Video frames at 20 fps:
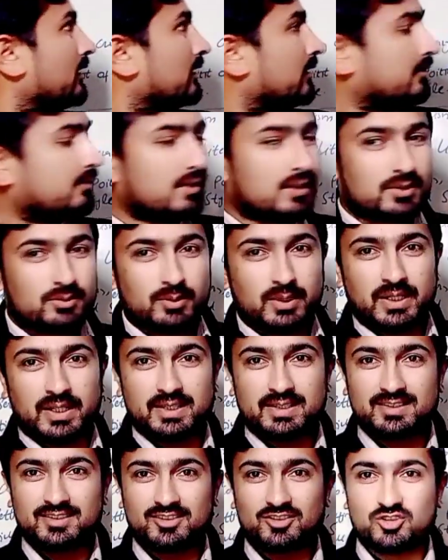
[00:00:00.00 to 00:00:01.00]
The first one
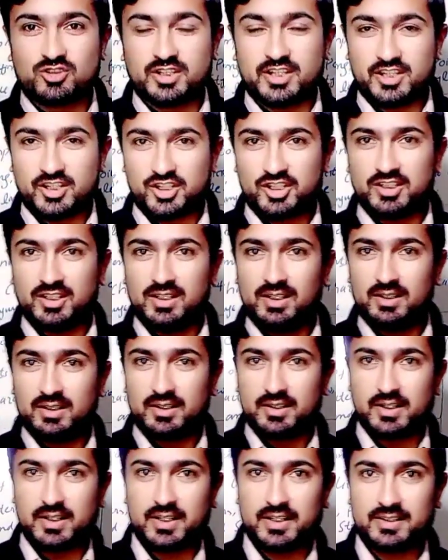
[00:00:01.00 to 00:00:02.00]
is traditional
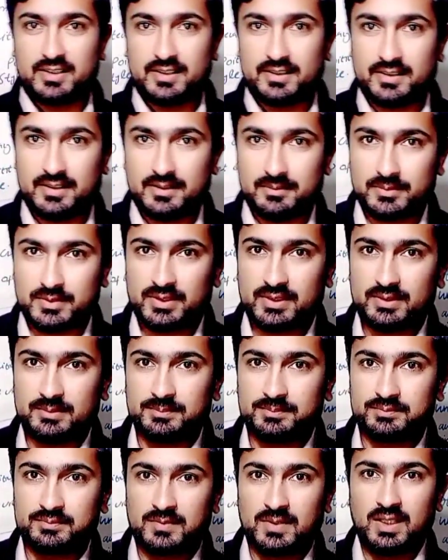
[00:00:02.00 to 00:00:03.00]
criticisms.
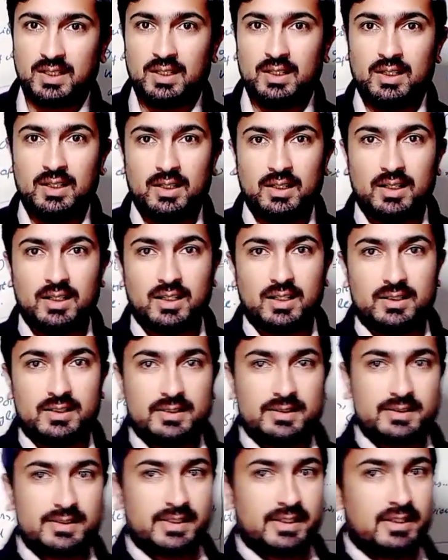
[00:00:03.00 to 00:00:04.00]

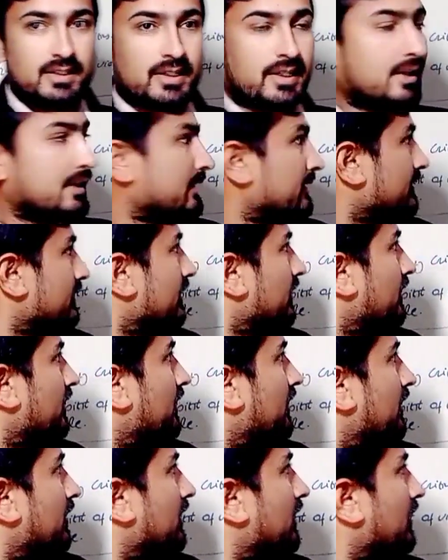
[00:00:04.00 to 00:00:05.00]
The second is
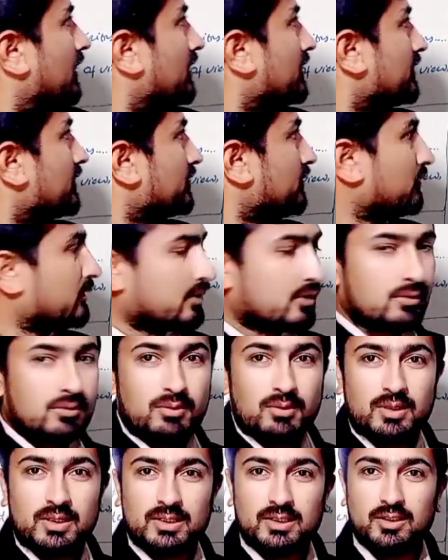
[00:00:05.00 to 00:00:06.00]

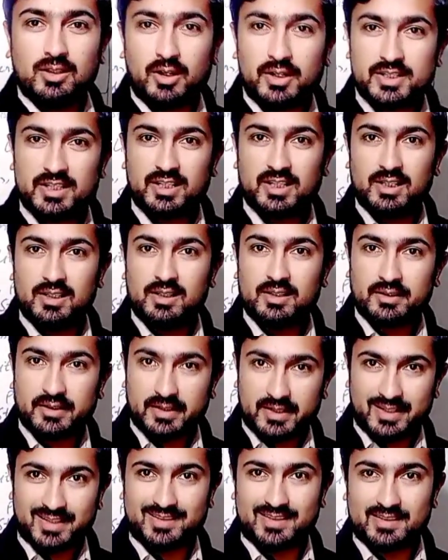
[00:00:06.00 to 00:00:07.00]
sociological
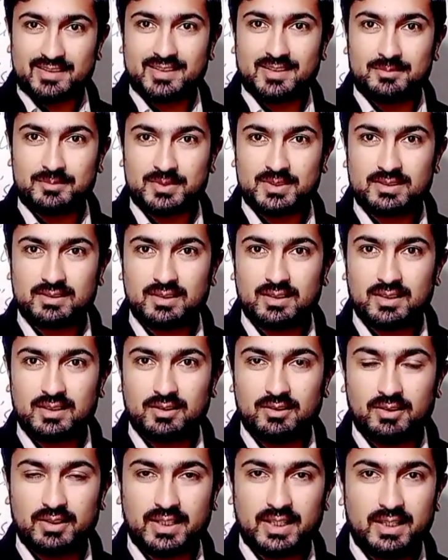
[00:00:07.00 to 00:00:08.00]
criticisms.
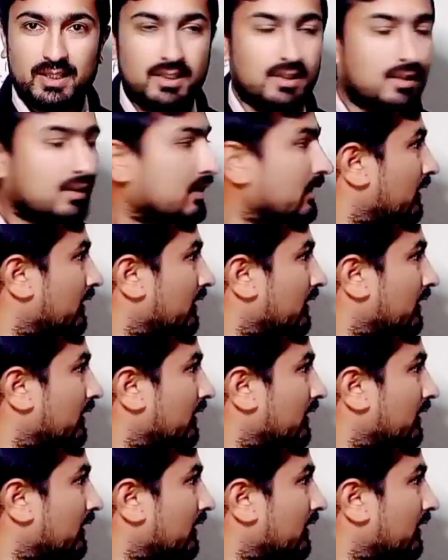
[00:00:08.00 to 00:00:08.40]
Okay,